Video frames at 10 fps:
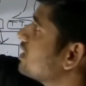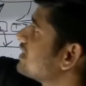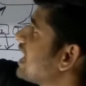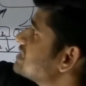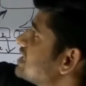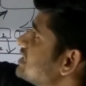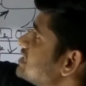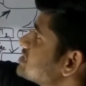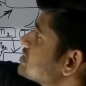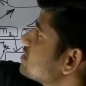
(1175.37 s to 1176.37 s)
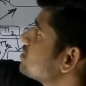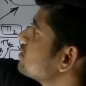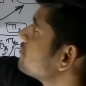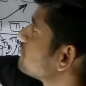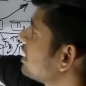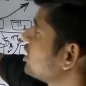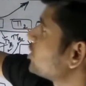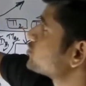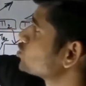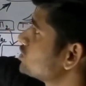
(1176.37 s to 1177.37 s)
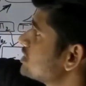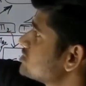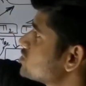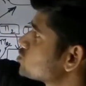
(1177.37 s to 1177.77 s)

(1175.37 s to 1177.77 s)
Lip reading: Raja is friend of Suraj,